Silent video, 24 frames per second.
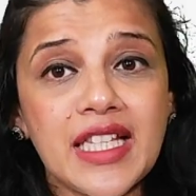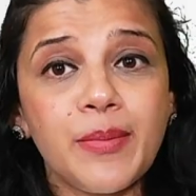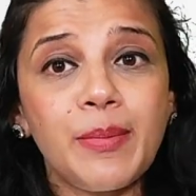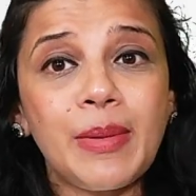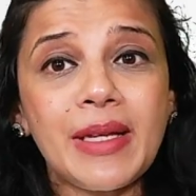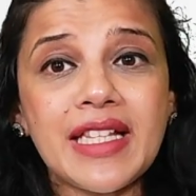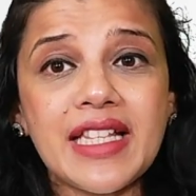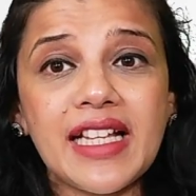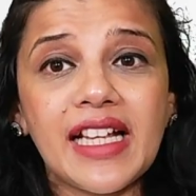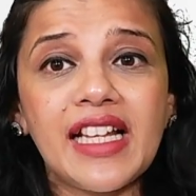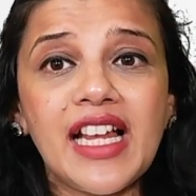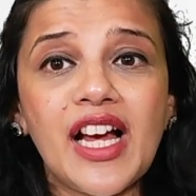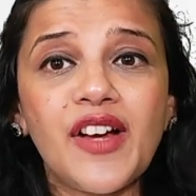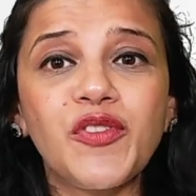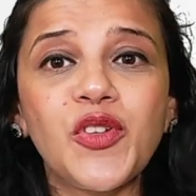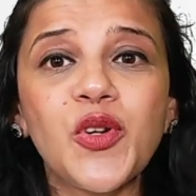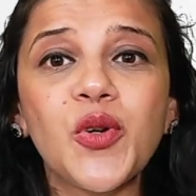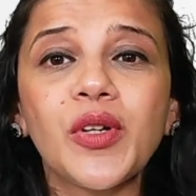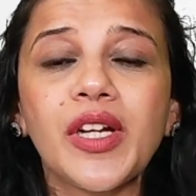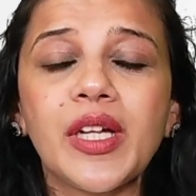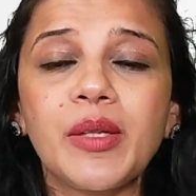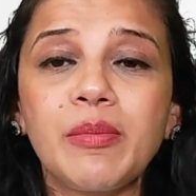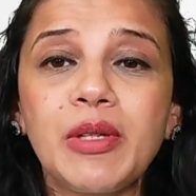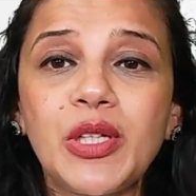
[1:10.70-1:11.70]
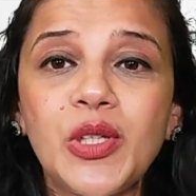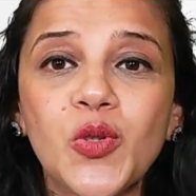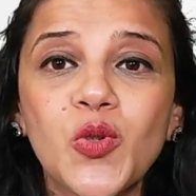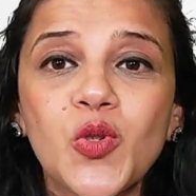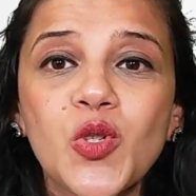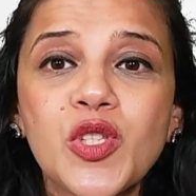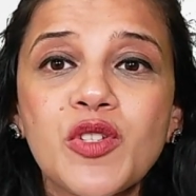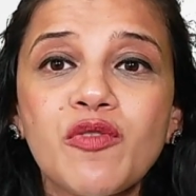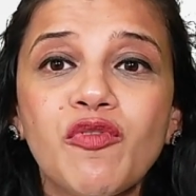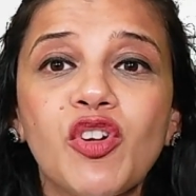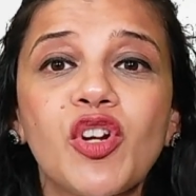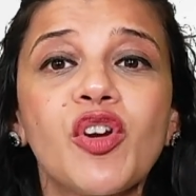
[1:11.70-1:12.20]
SAP Signavio can be
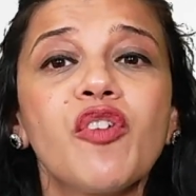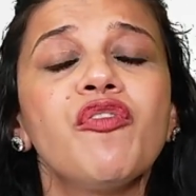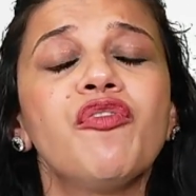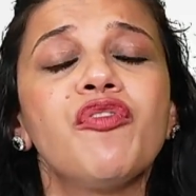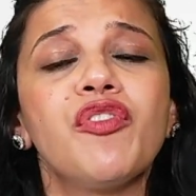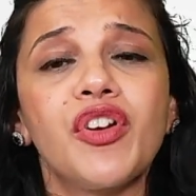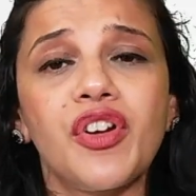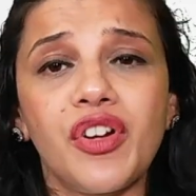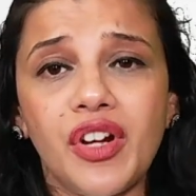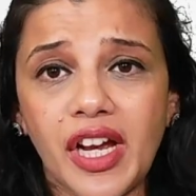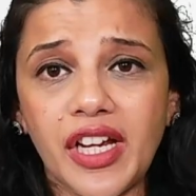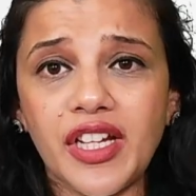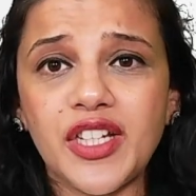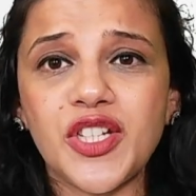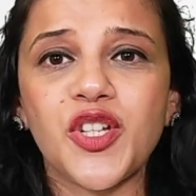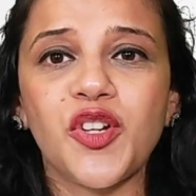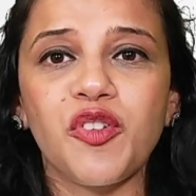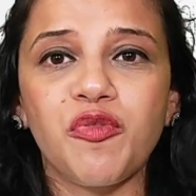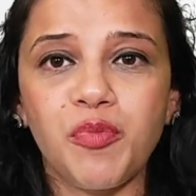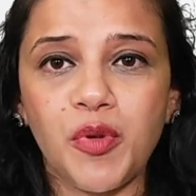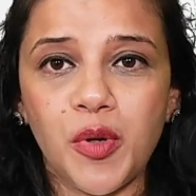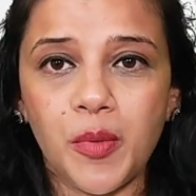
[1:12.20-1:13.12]
used for a variety of